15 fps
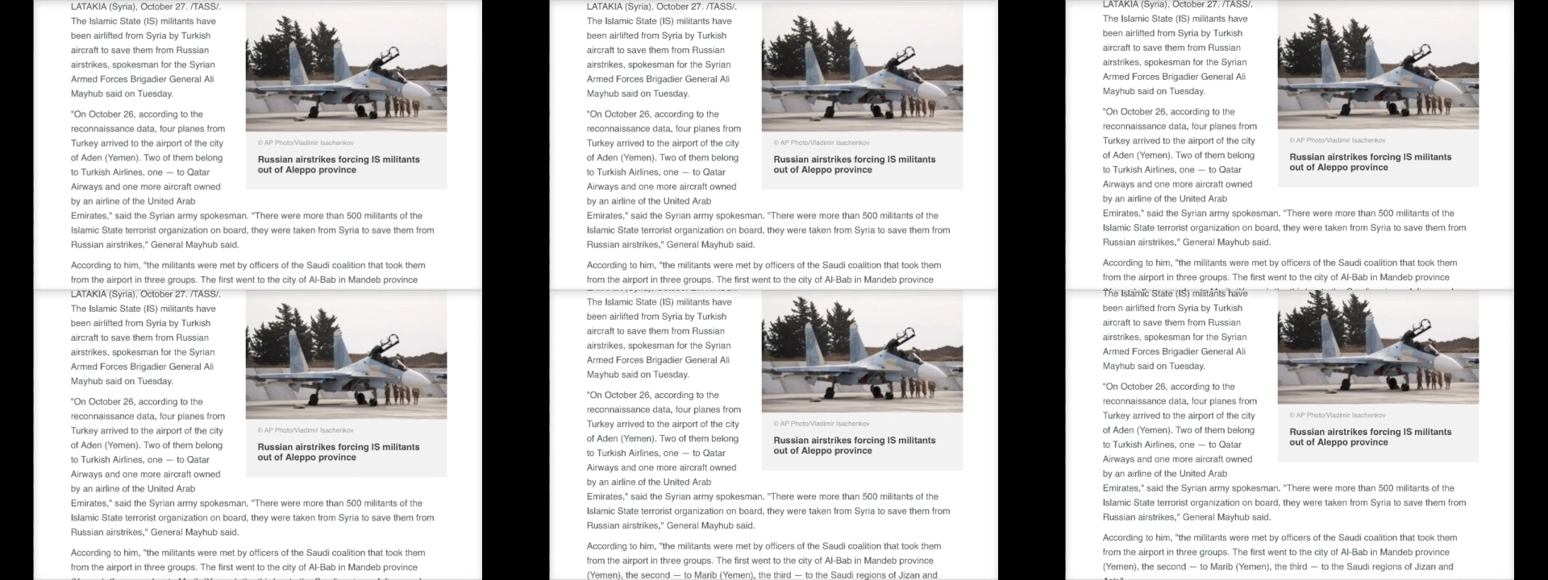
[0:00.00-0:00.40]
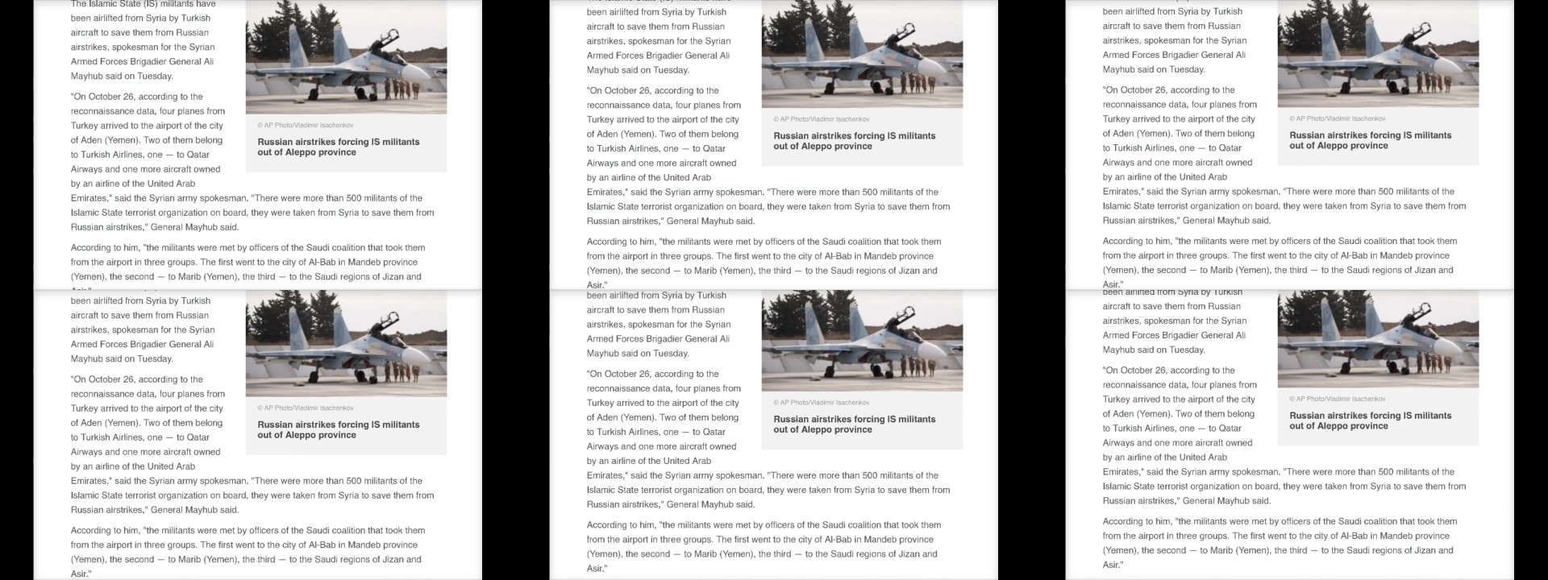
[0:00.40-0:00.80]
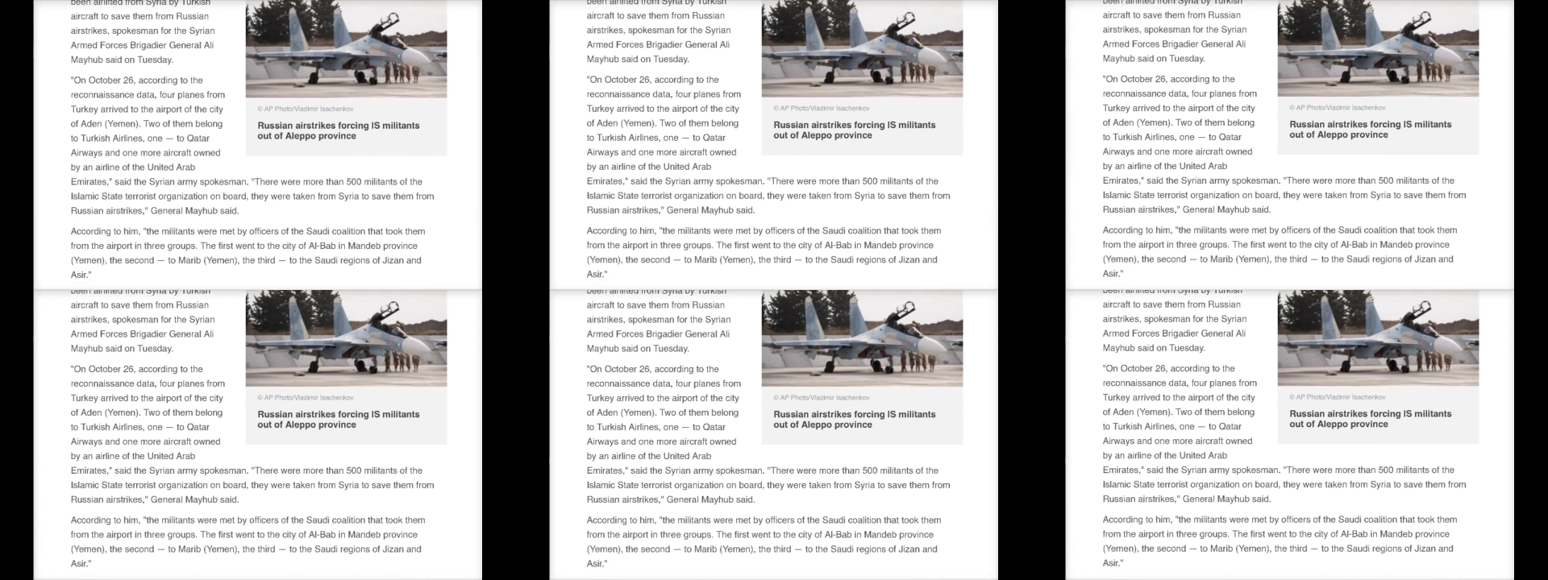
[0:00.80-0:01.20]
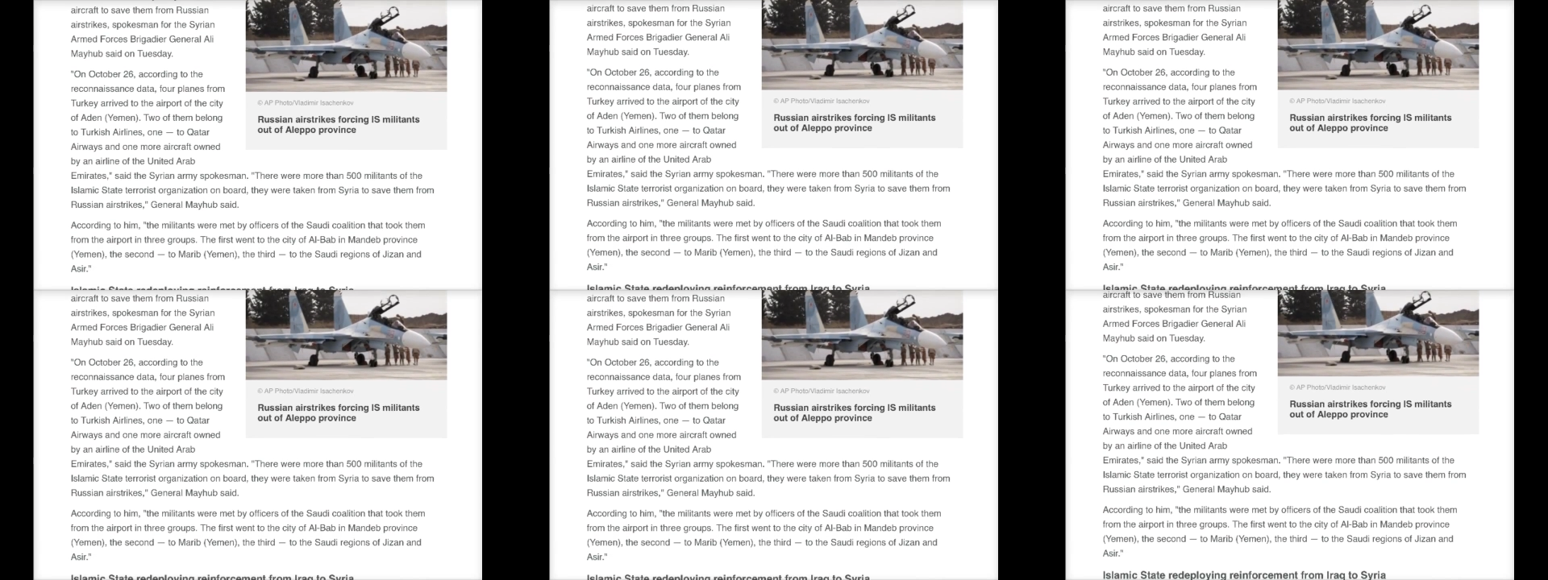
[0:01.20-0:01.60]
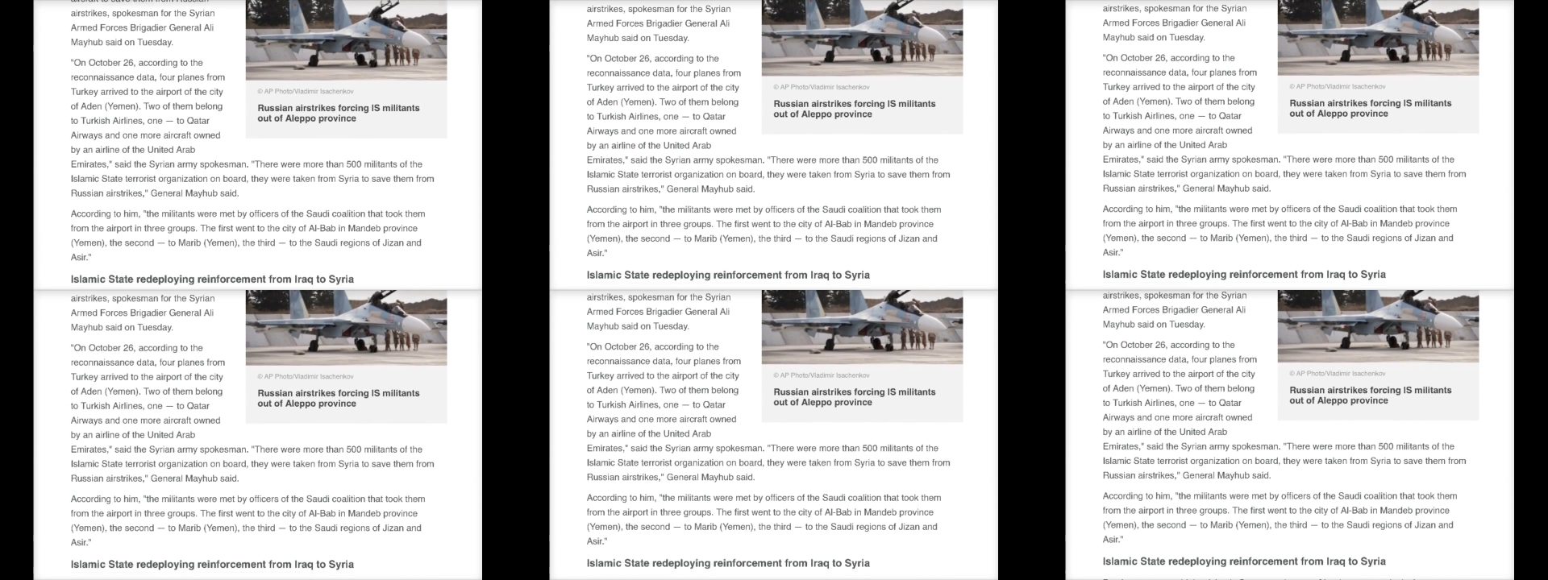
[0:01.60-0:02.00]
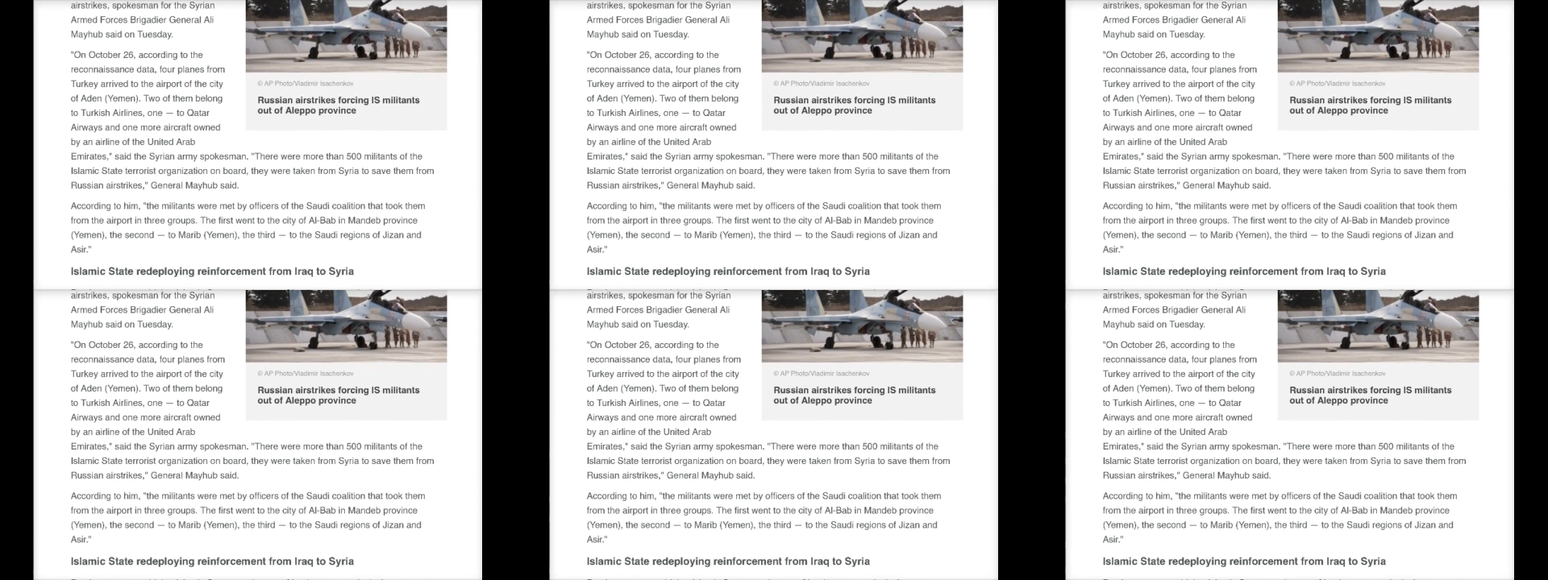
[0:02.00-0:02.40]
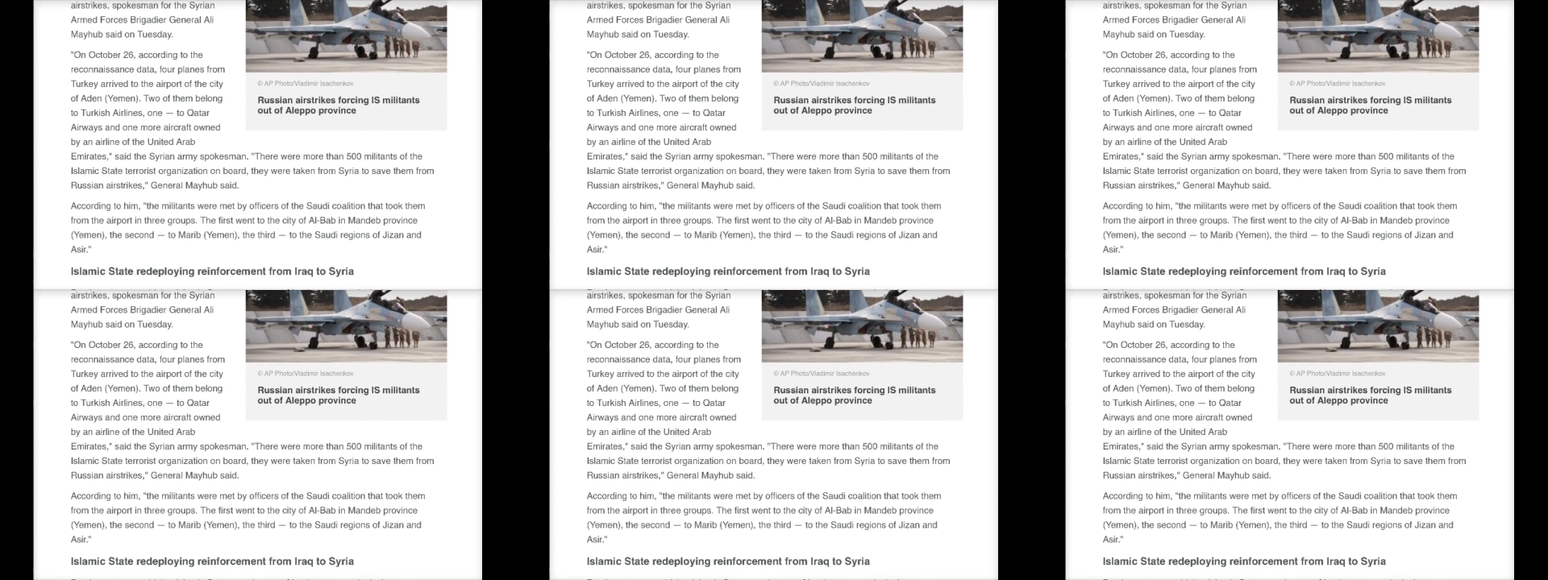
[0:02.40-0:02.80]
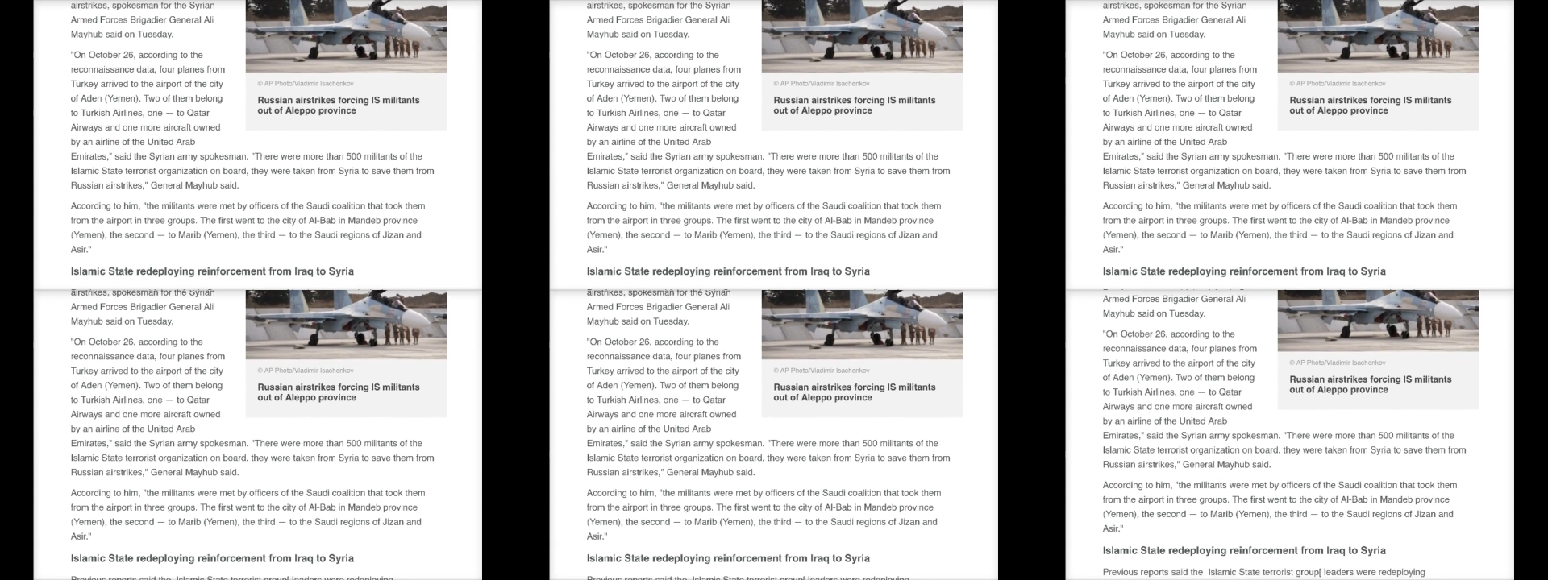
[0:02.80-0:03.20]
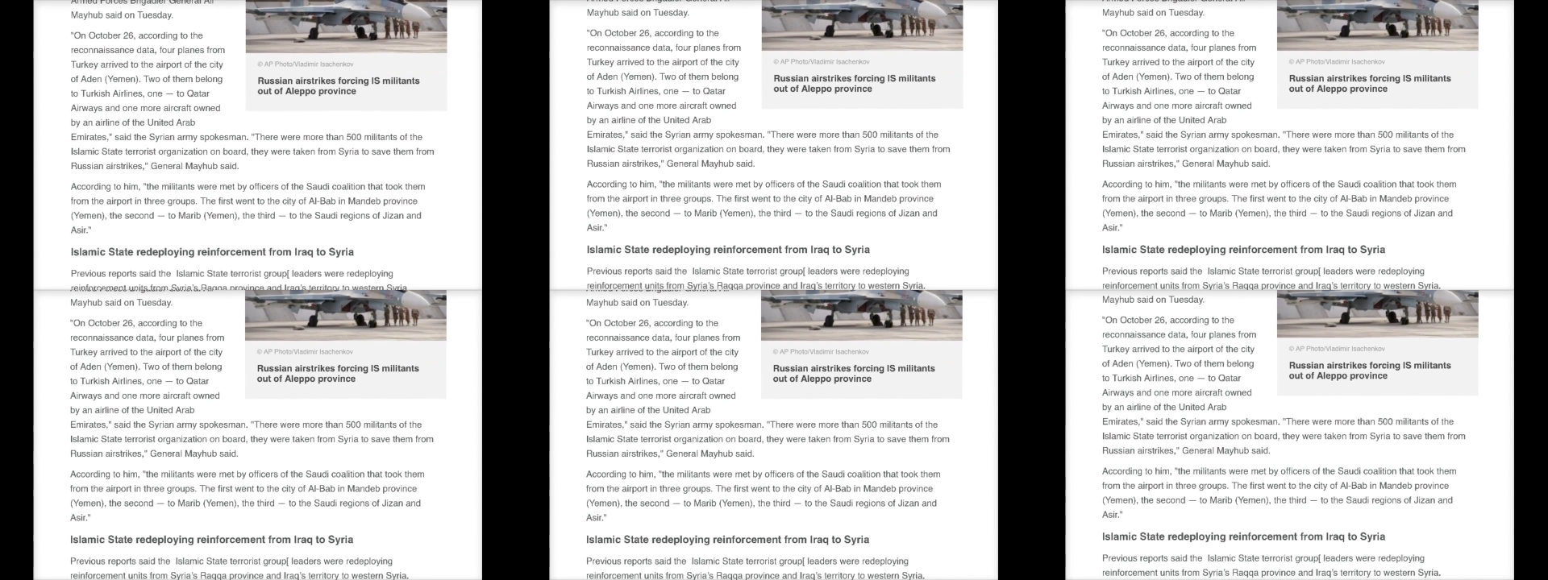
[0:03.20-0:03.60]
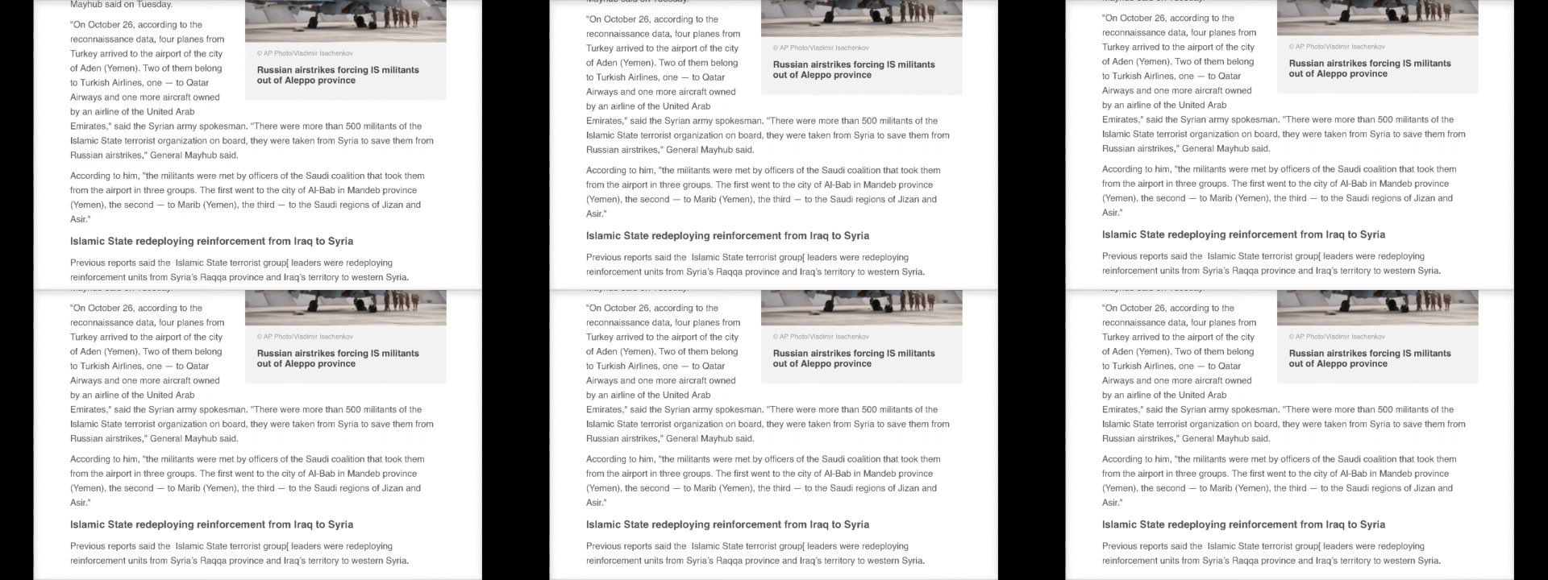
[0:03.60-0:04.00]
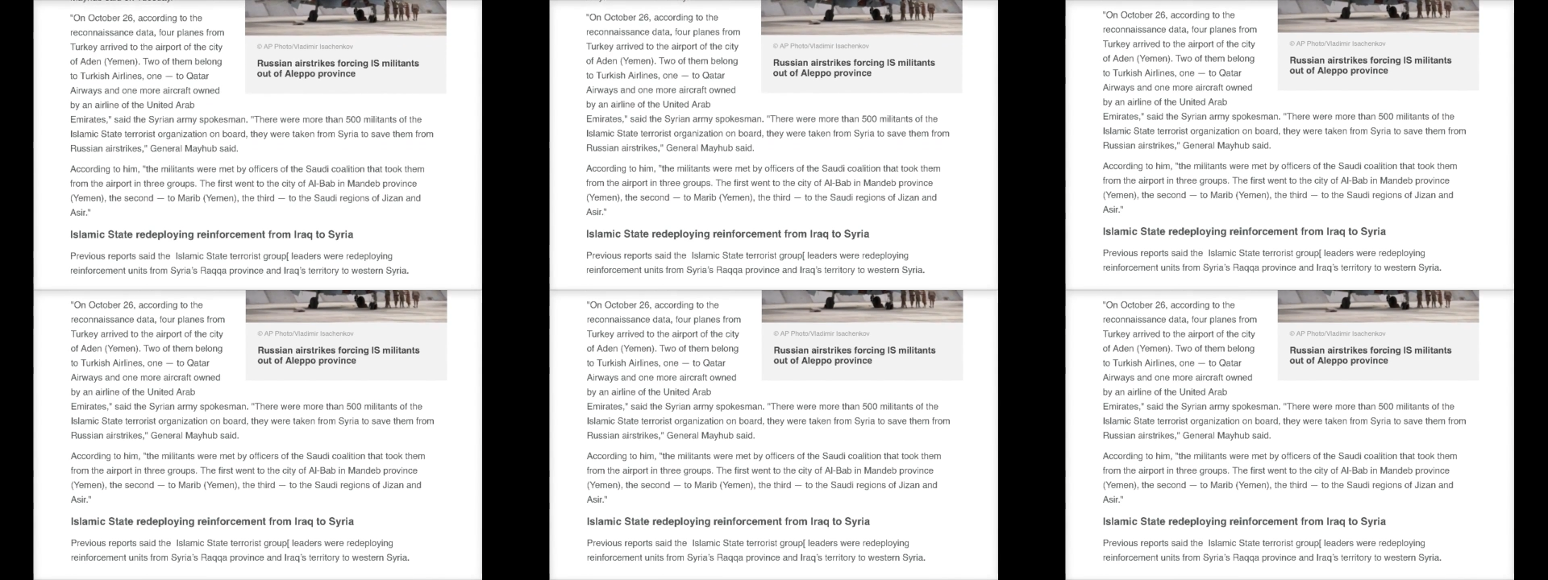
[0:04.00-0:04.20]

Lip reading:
Nobody's mouth can be seen.